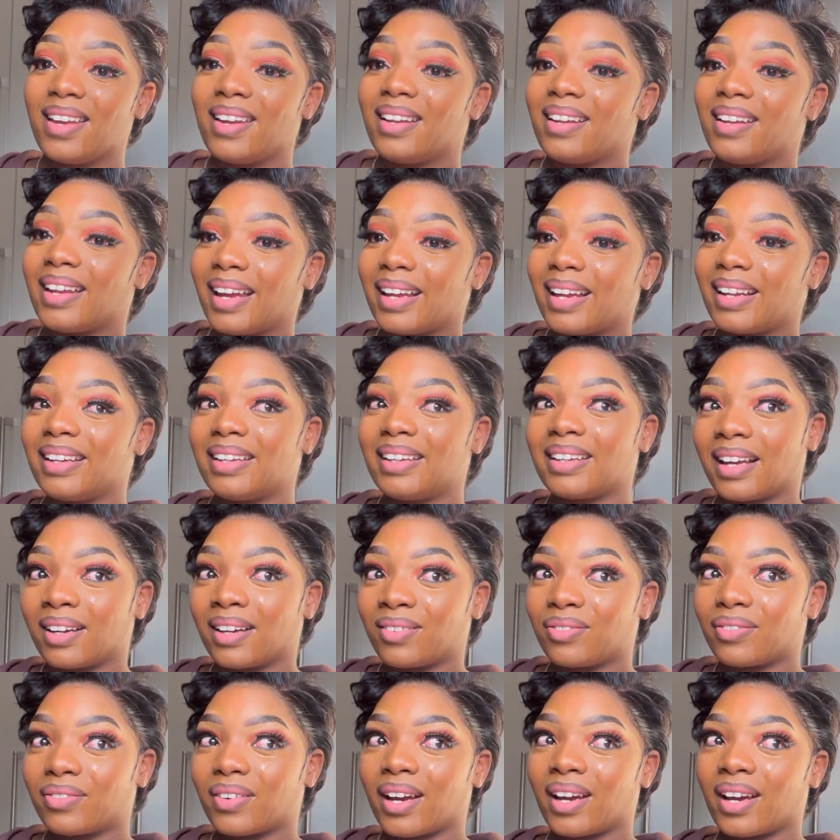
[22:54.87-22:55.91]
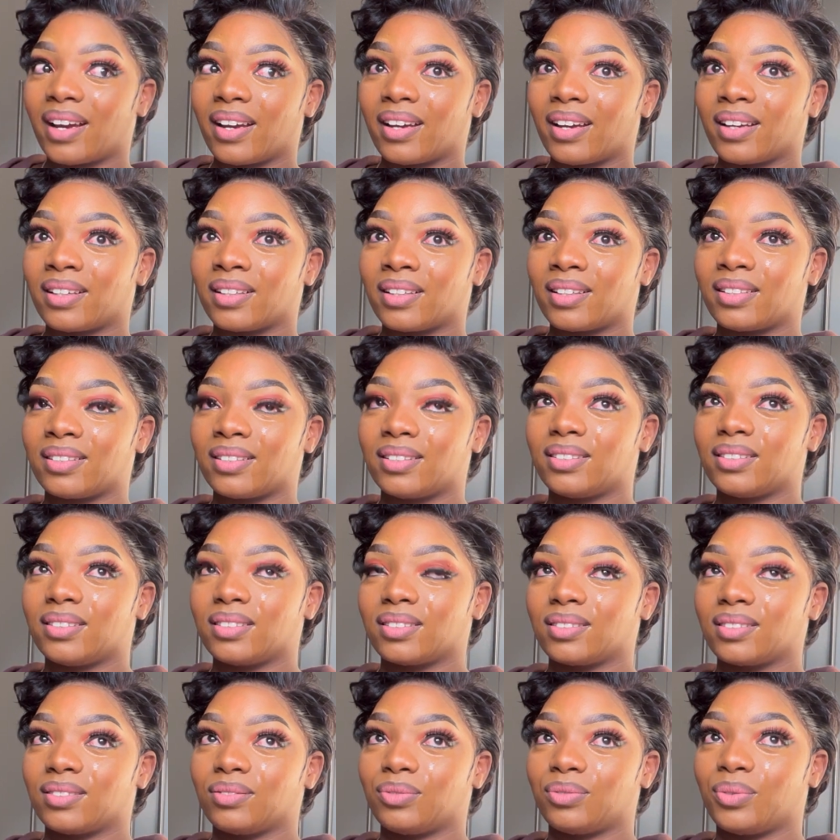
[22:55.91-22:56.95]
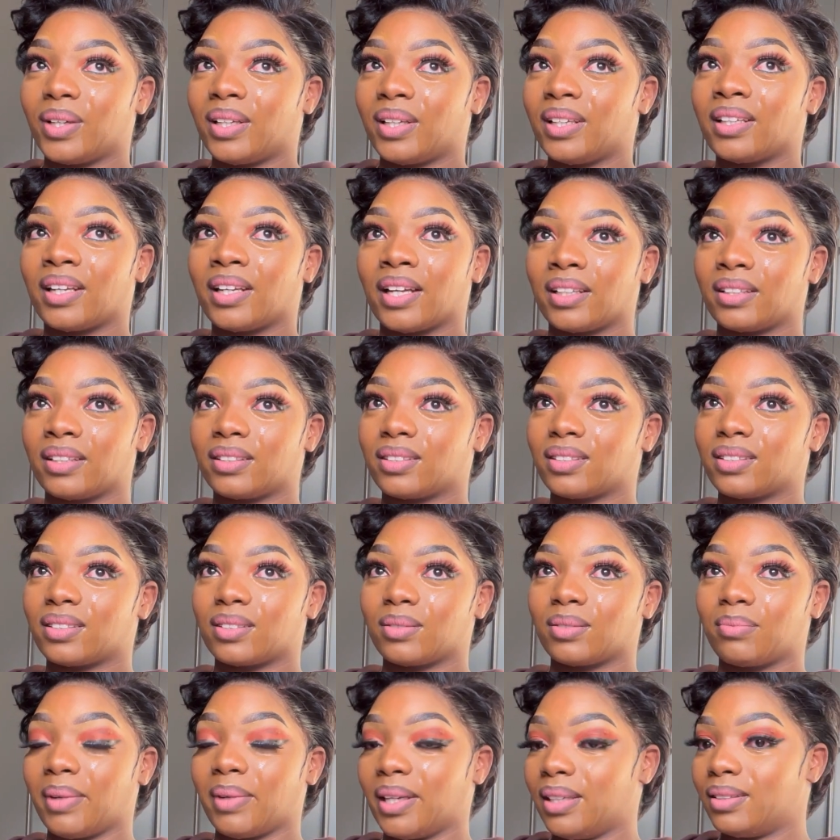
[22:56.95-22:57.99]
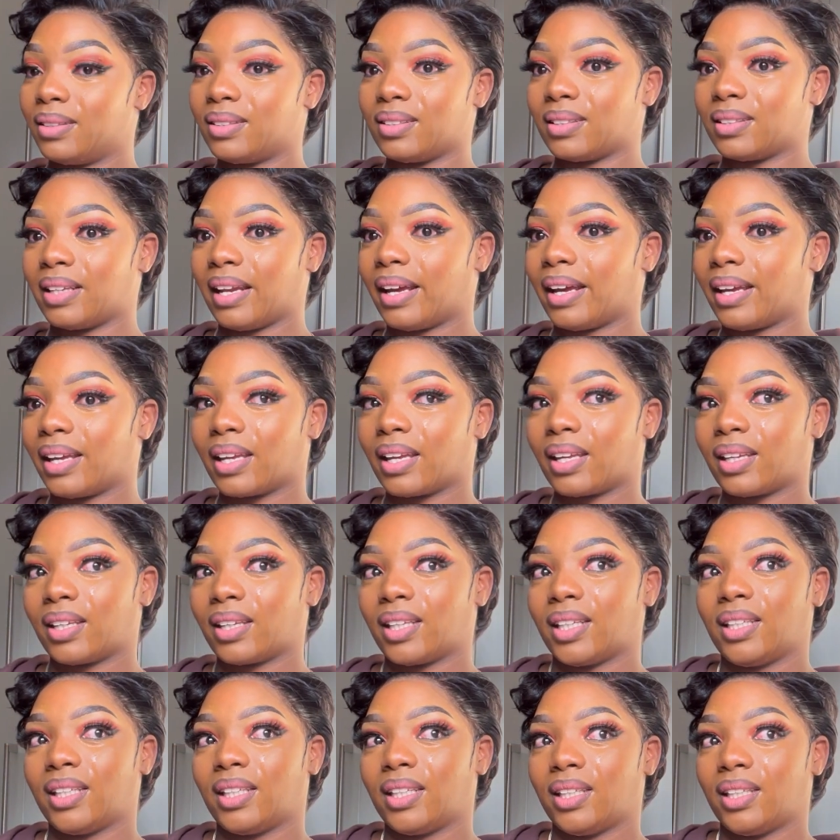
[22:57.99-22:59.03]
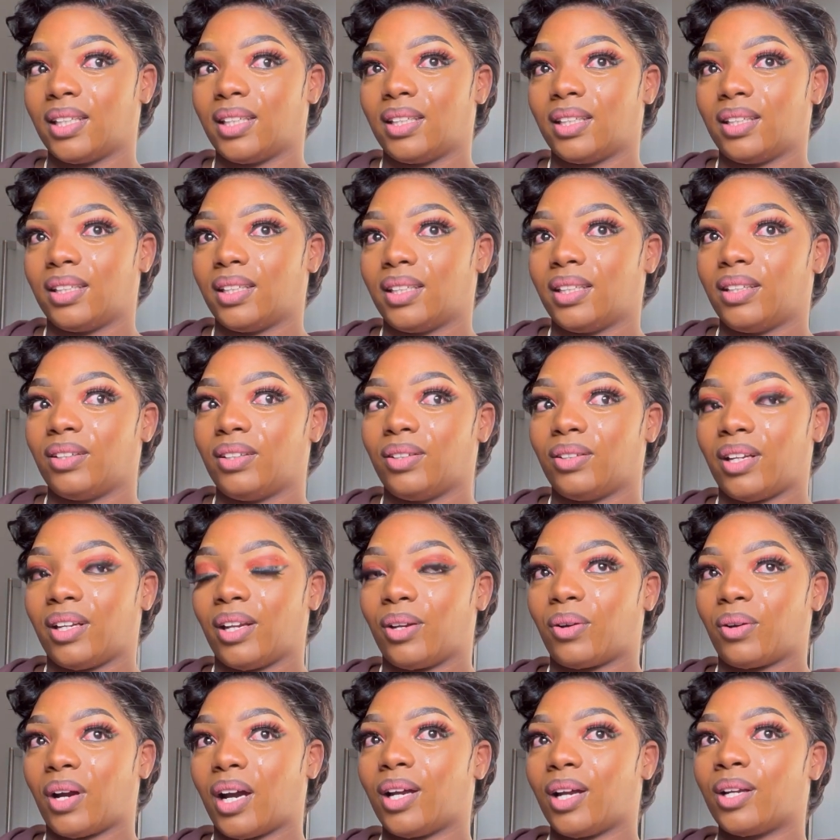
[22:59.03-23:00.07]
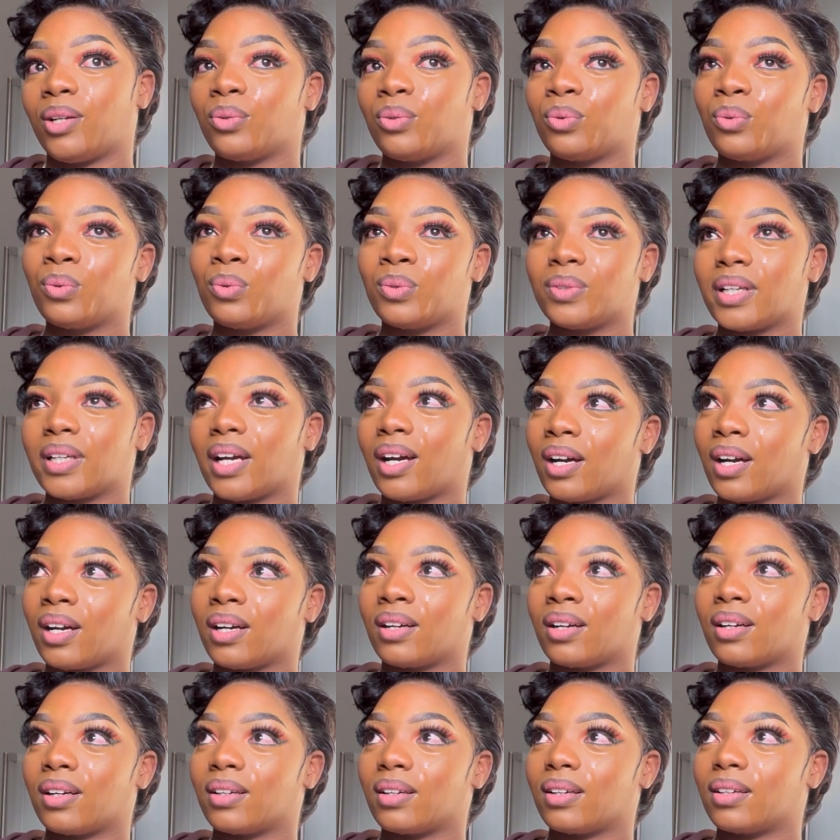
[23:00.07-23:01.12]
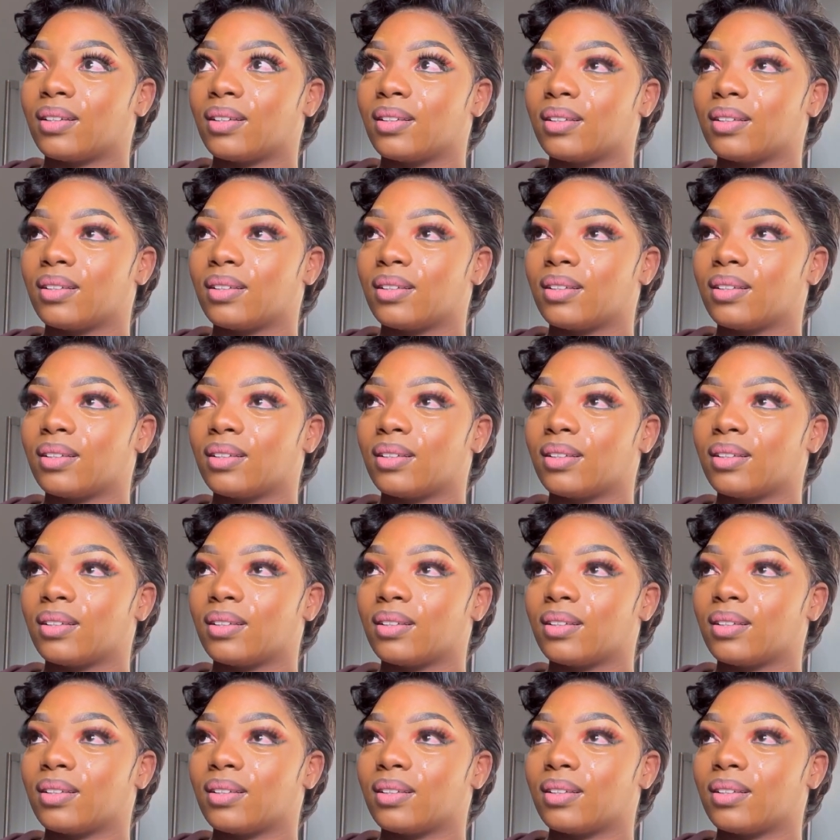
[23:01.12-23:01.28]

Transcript: Luckily enough, I had really nice mates like Aluta.